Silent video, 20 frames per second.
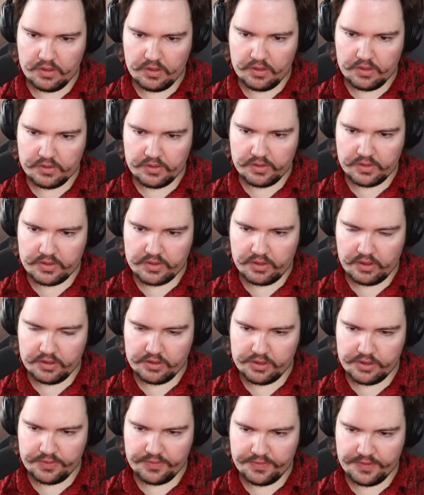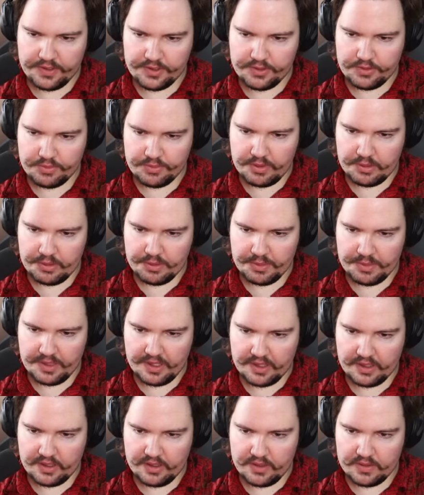So this archer fish would probably be
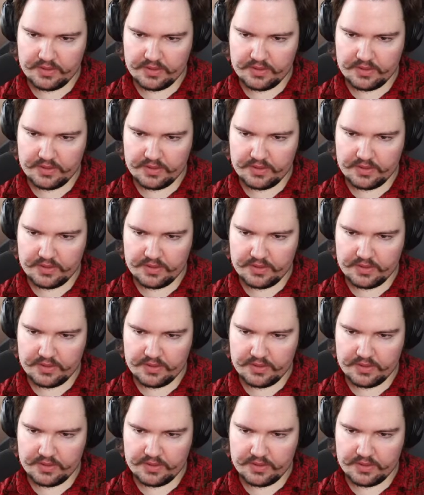like this